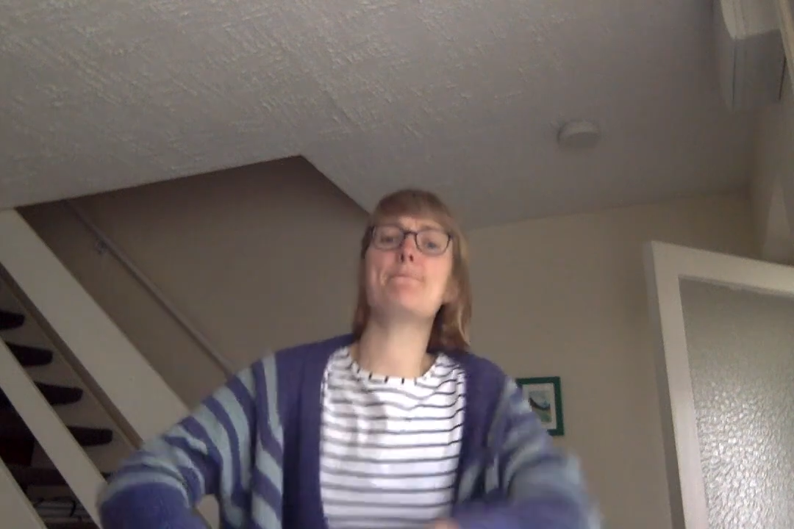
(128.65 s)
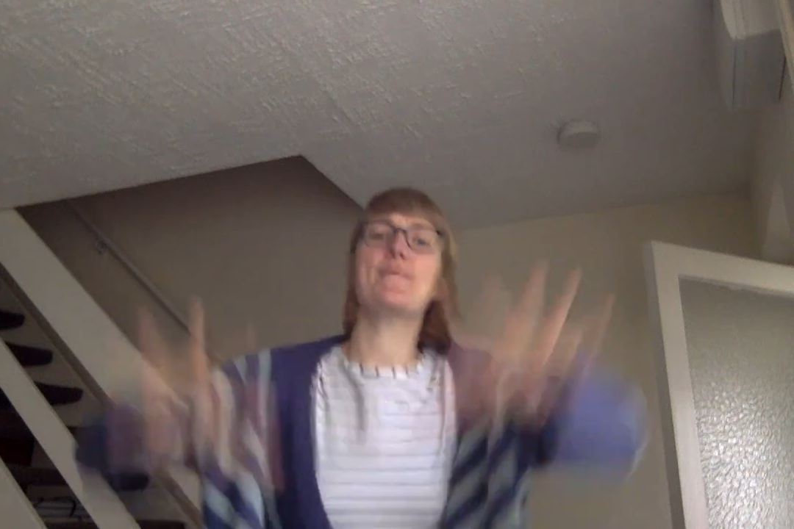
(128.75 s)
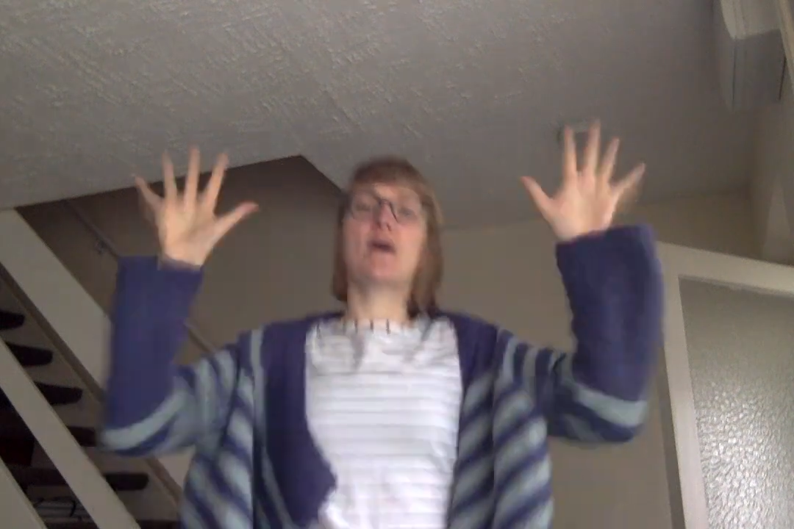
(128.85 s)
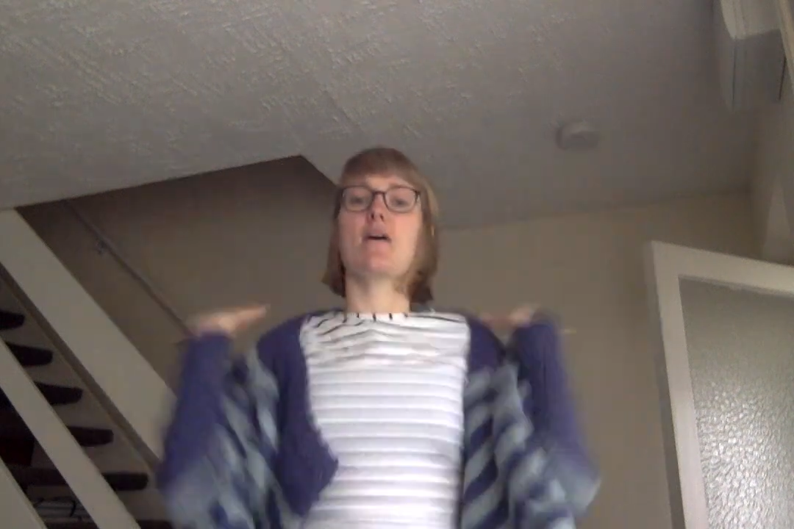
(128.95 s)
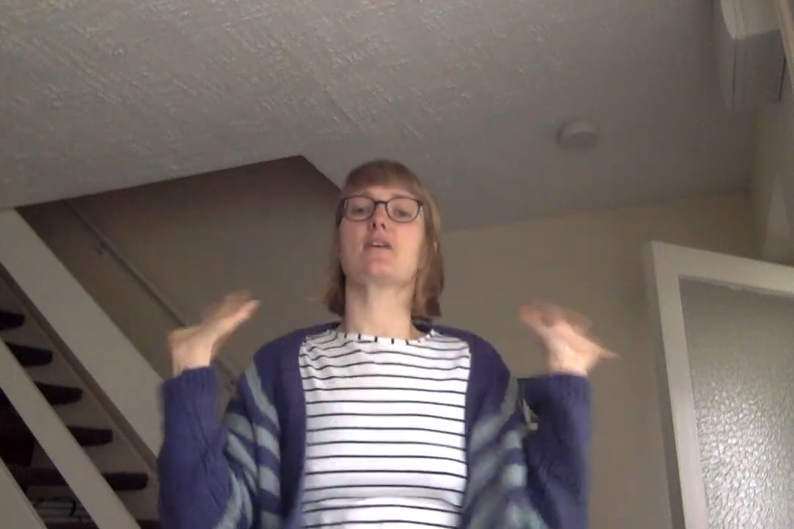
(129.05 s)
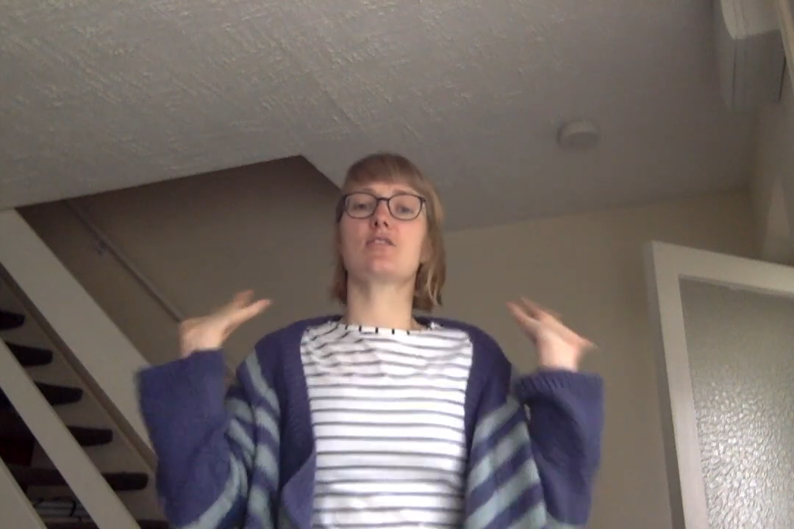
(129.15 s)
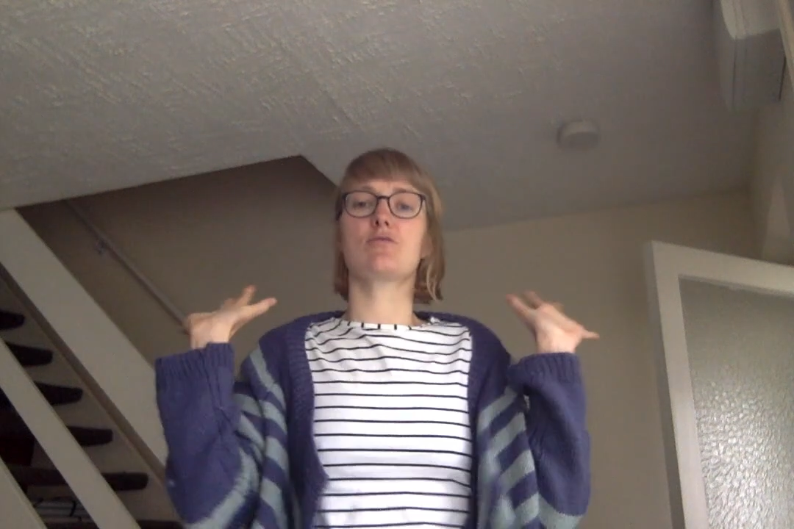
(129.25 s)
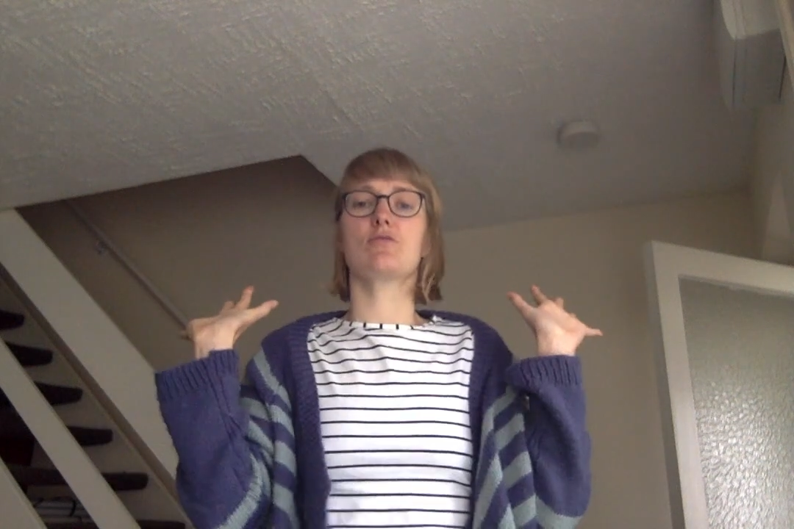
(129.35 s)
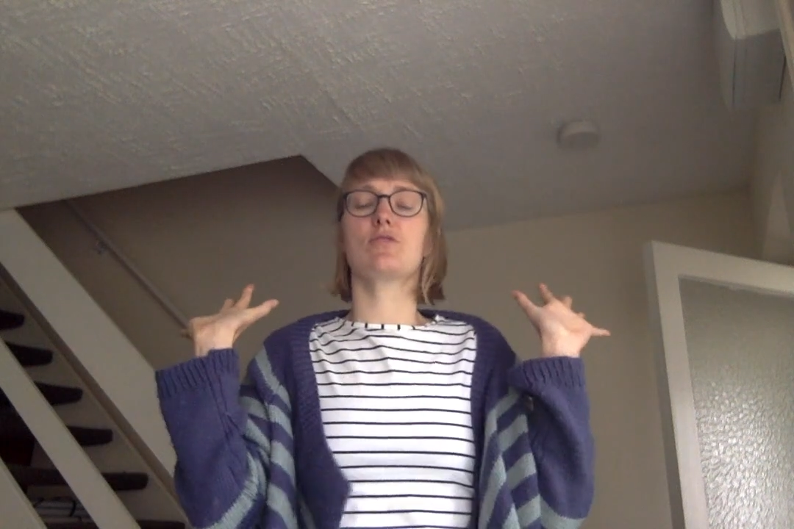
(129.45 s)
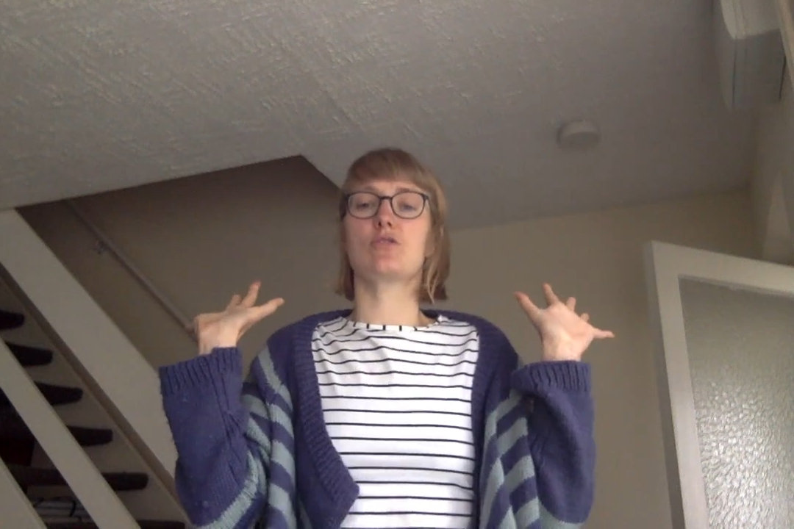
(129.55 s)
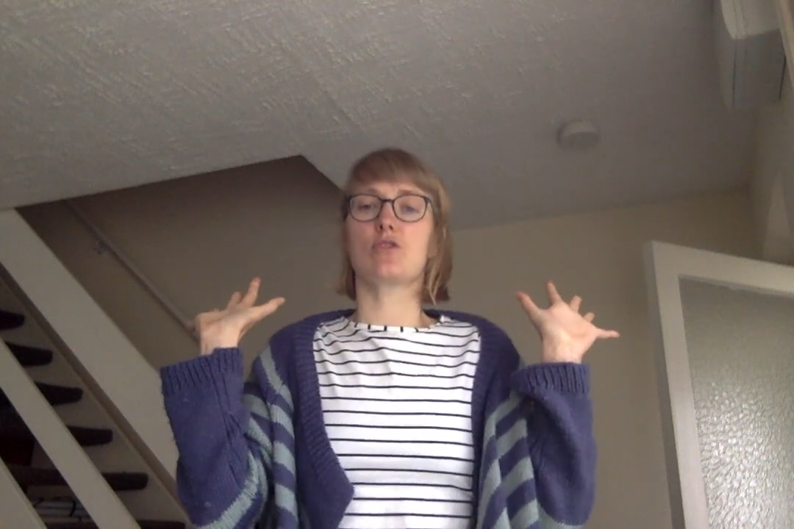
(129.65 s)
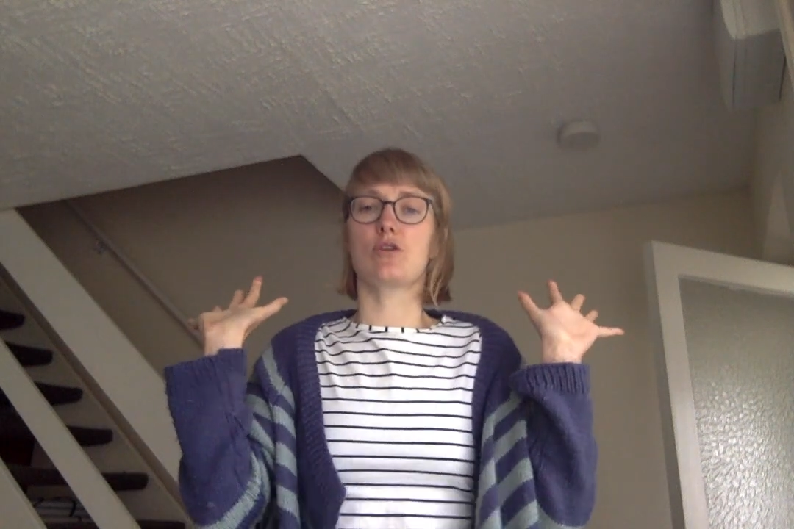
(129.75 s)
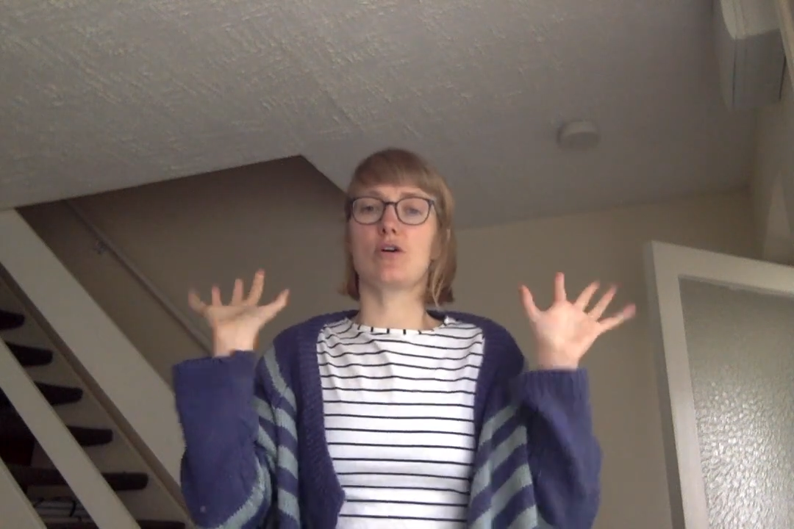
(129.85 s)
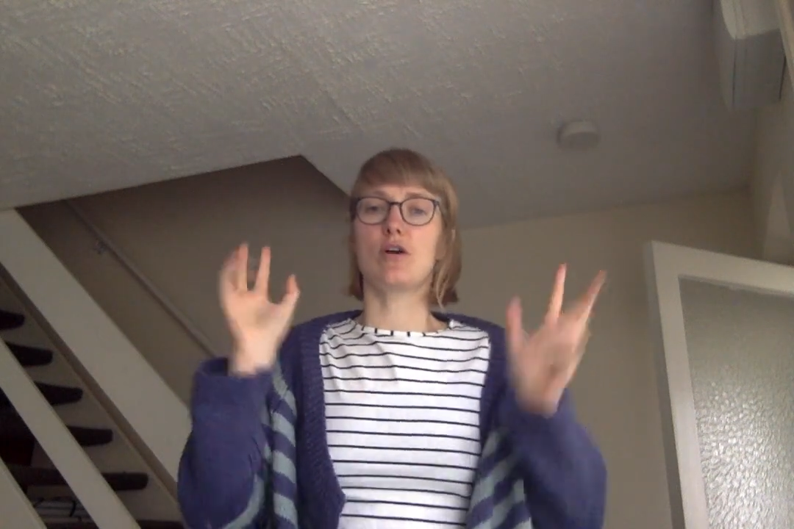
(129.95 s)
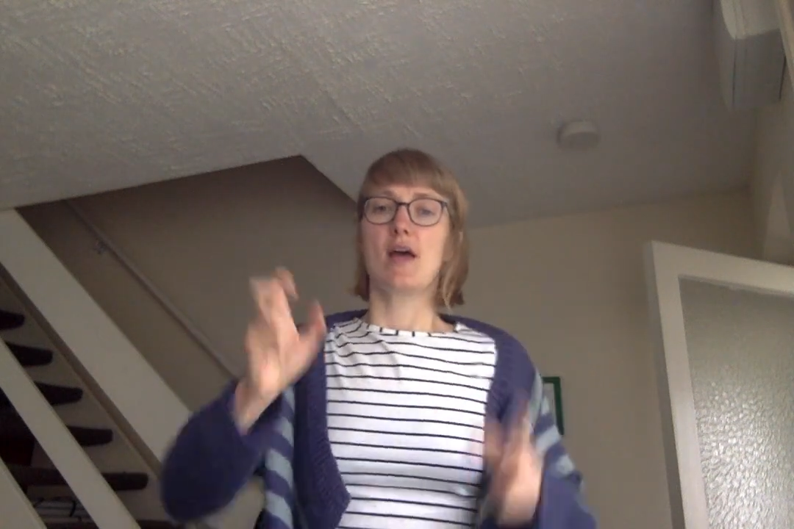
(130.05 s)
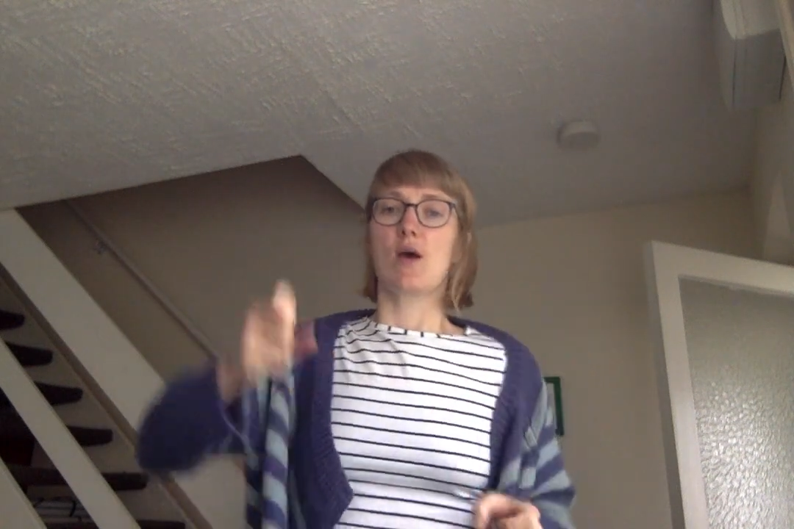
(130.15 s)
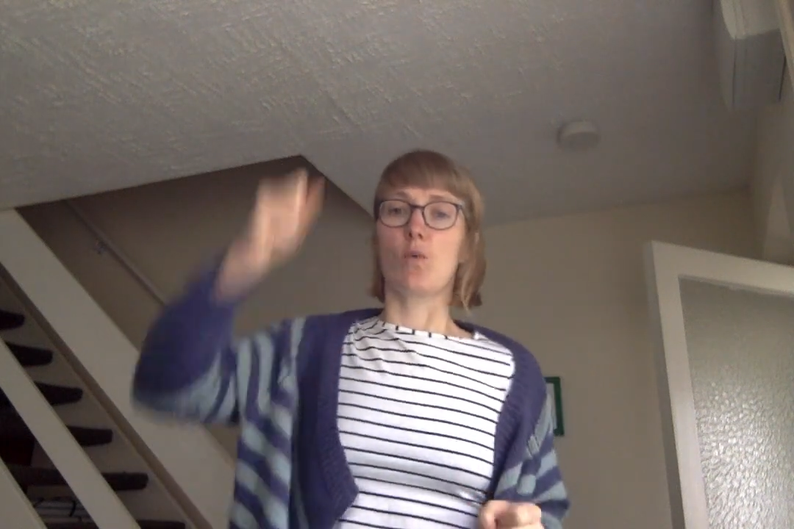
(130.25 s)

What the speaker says: burst through the door